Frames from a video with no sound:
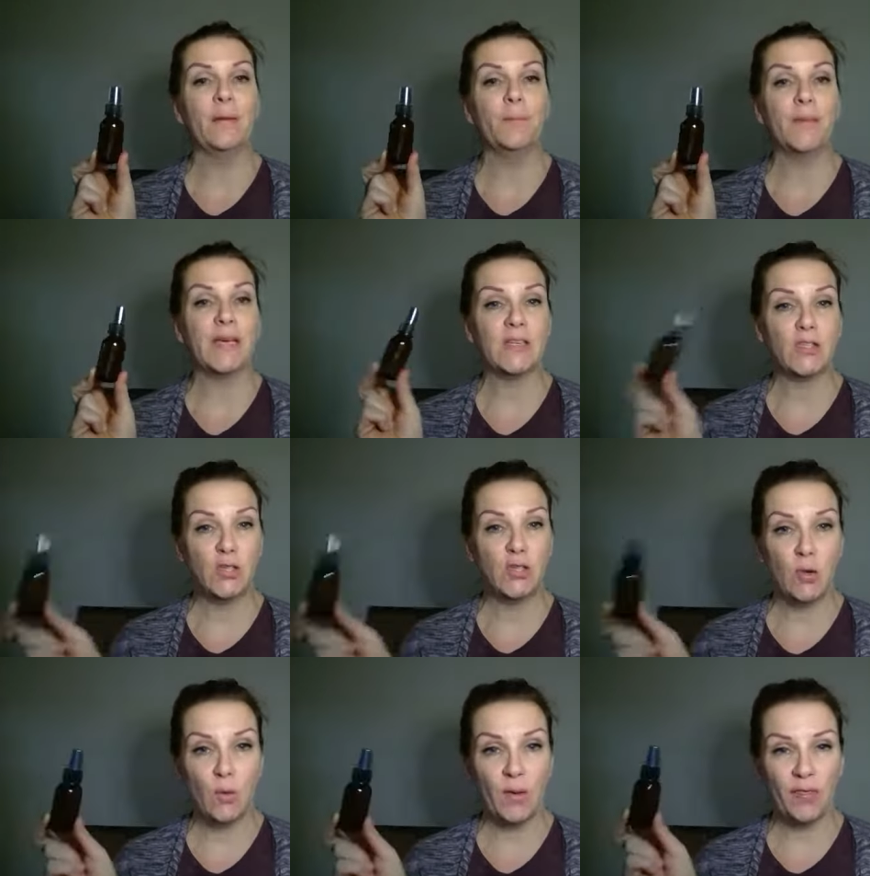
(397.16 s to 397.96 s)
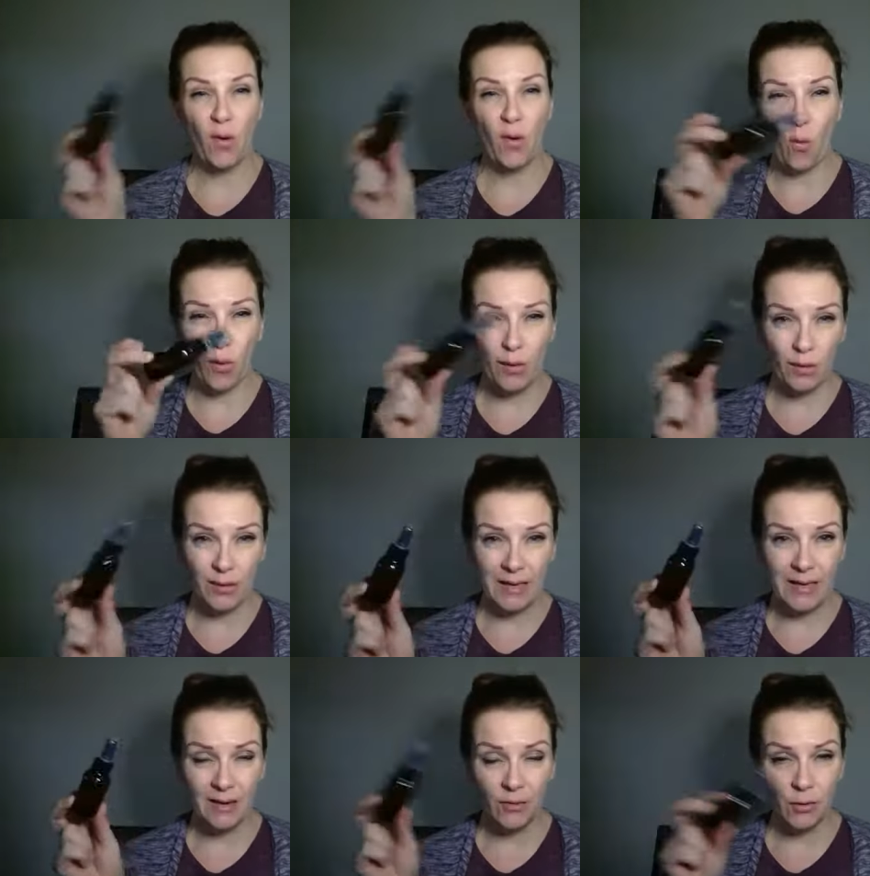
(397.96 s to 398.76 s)
Because you don't want the oil to
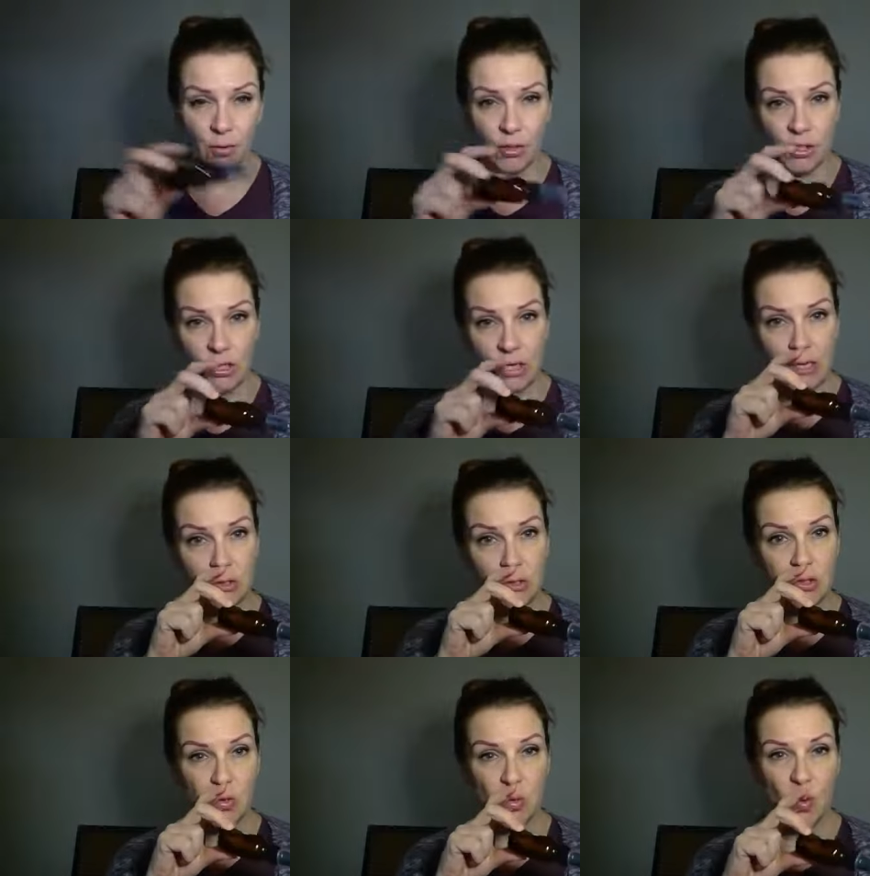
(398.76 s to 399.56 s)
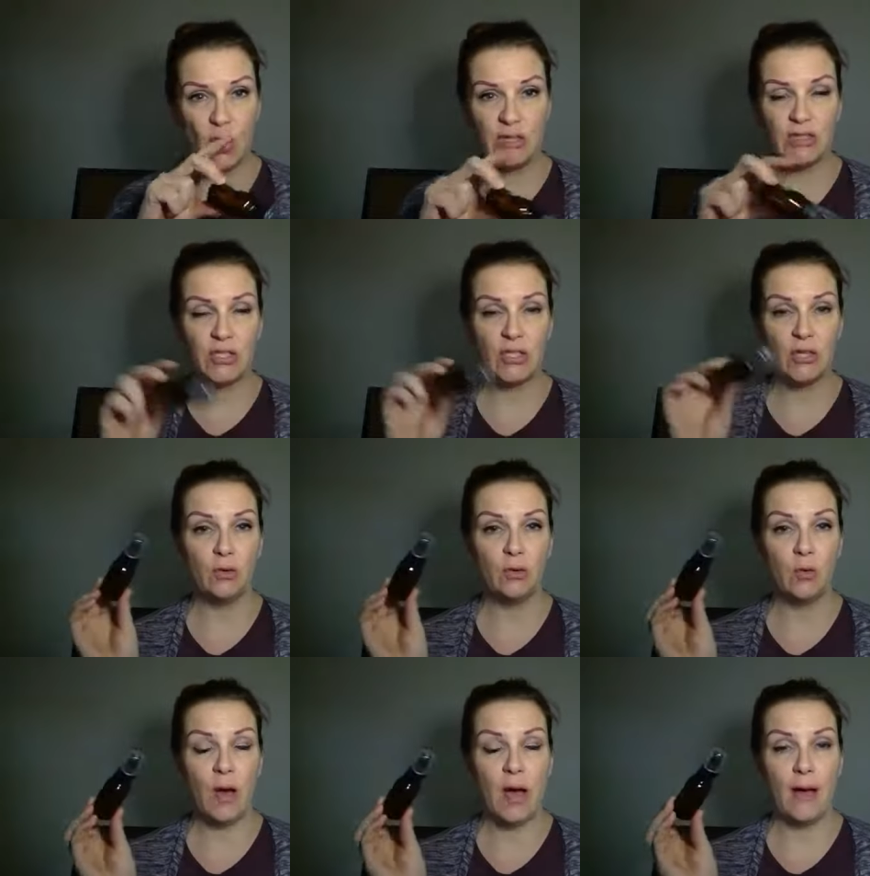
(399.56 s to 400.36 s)
get on your sheets. You want
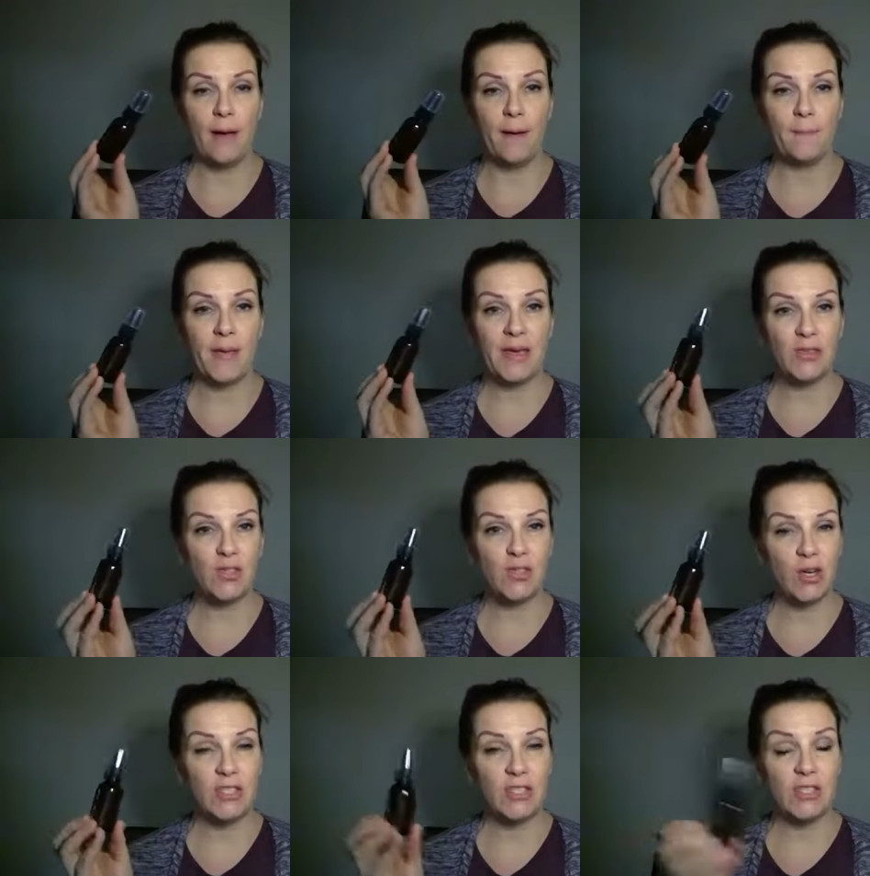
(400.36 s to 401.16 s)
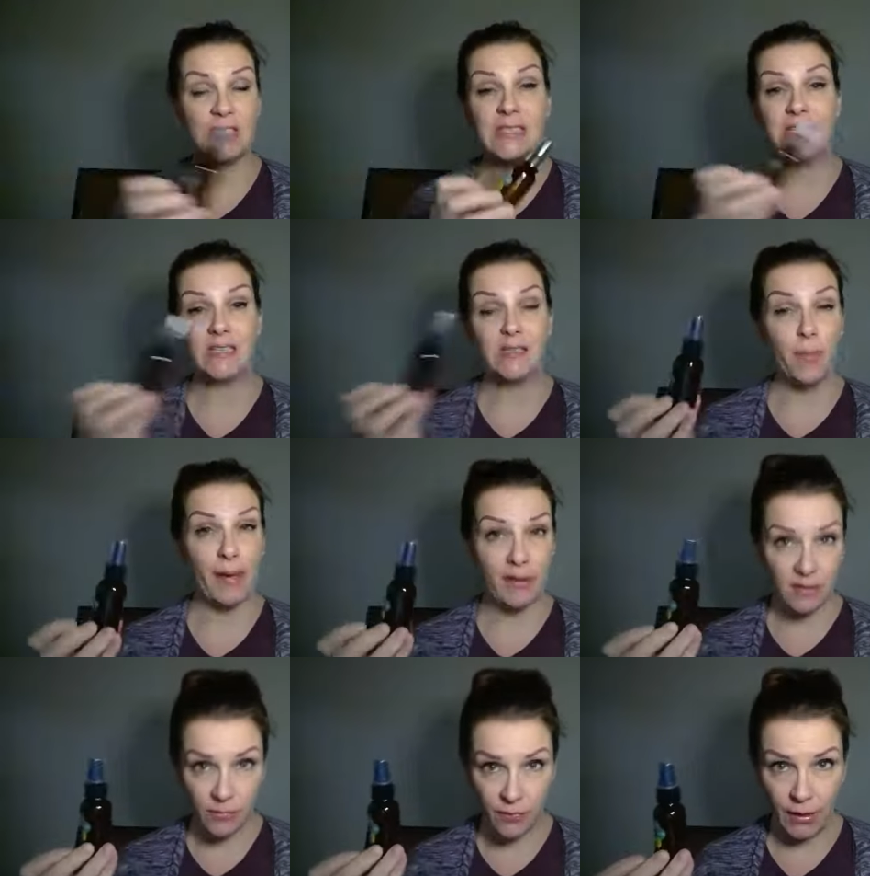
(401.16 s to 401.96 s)
to make sure it just
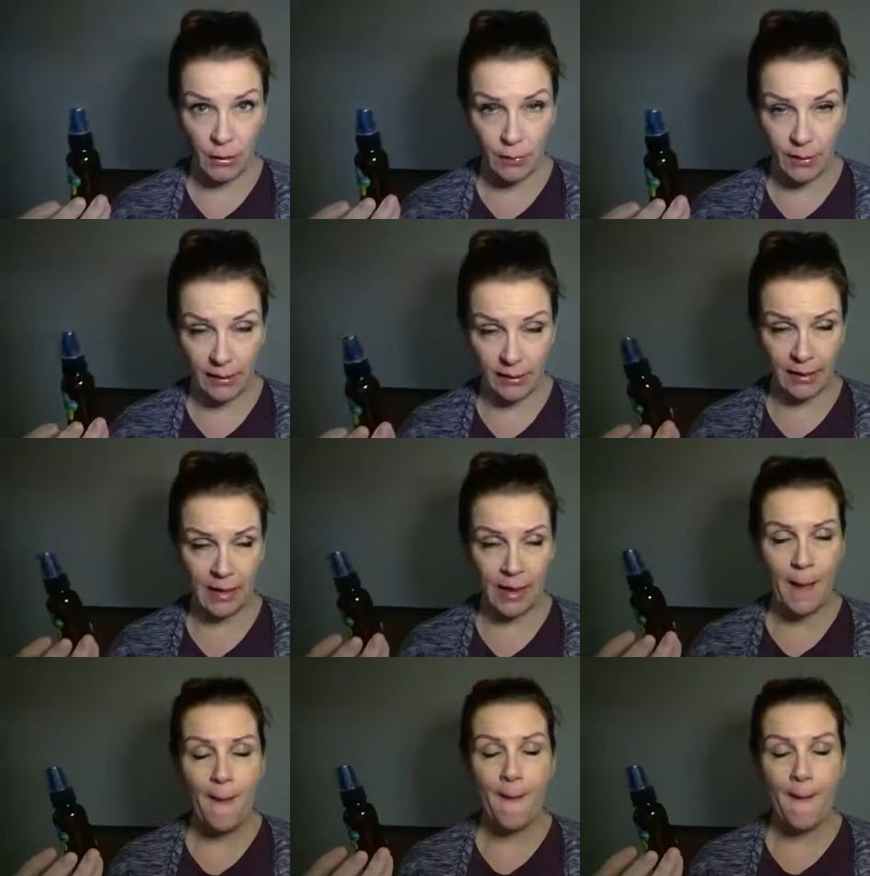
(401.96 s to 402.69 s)
dissipates very quickly.